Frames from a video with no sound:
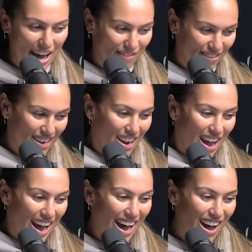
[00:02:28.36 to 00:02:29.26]
it happen.
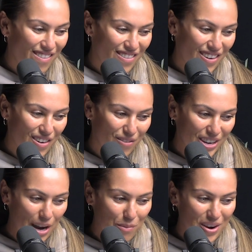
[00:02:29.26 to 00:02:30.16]
Um,
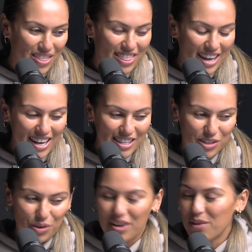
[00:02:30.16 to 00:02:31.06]
but yeah, with that
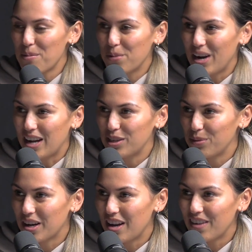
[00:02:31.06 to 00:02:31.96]
story that we put out, so
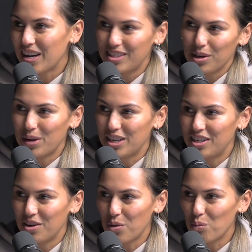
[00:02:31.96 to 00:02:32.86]
we kind of asked the
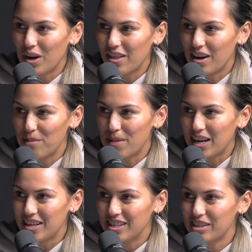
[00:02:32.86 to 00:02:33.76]
question on whether
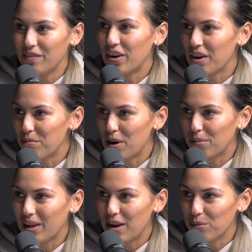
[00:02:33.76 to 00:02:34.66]
Maddie's fairy bread
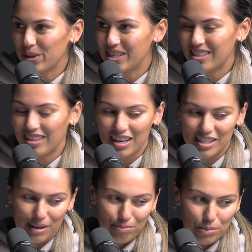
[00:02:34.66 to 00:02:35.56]
plate was
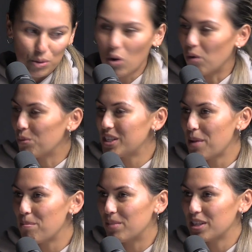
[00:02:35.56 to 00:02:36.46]
acceptable. Or we
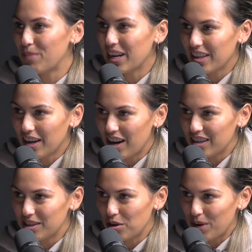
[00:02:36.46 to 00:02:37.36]
said, does it make the cart?
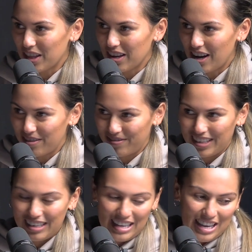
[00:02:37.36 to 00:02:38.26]
Does it not make the cart? cut.
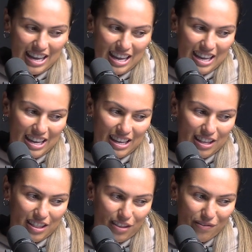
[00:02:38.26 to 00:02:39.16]
Yep.
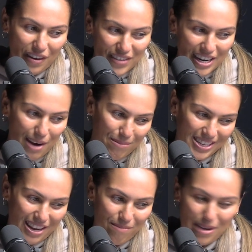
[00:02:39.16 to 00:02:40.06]

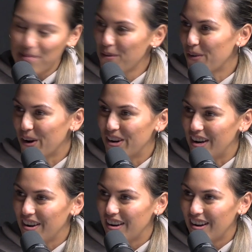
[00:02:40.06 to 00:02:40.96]
58% of people
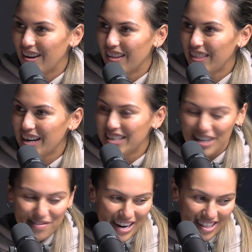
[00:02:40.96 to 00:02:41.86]
voted that it
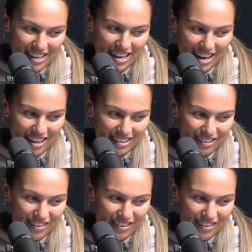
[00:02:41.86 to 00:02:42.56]
did make the cut.